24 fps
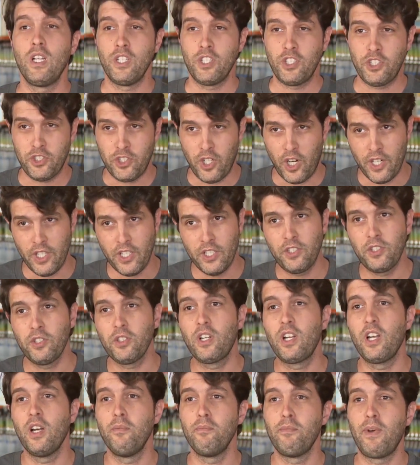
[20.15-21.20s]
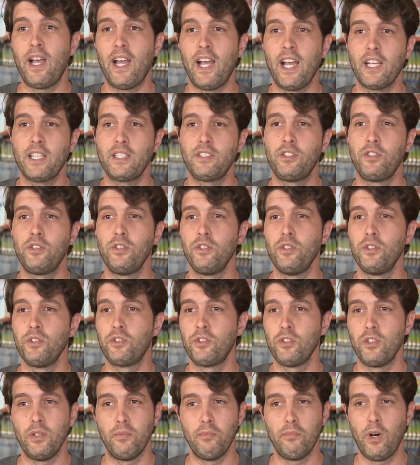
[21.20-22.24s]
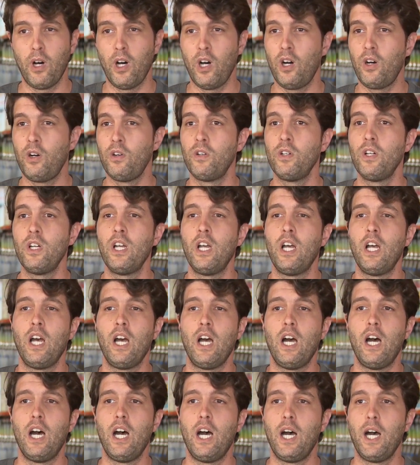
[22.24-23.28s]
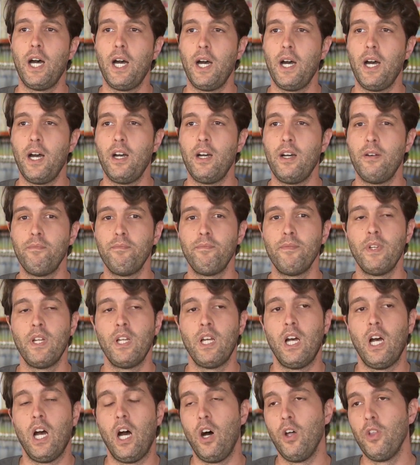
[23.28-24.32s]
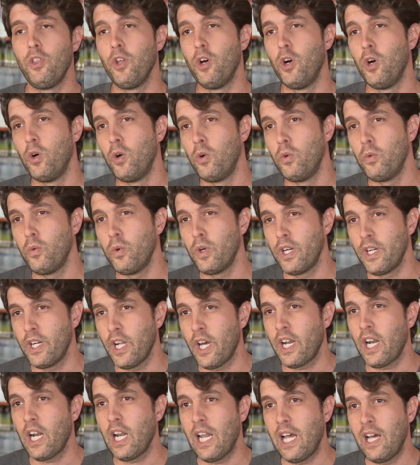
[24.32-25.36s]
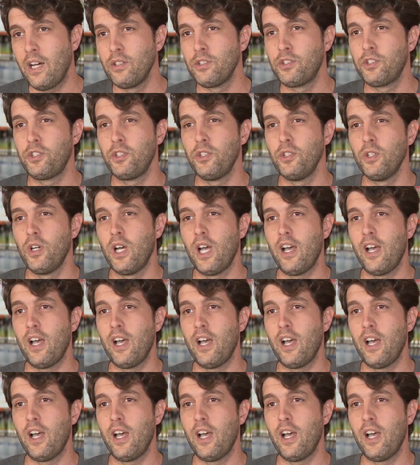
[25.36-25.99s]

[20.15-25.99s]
starting to come back to, to the mall. Um, although we're not allowed to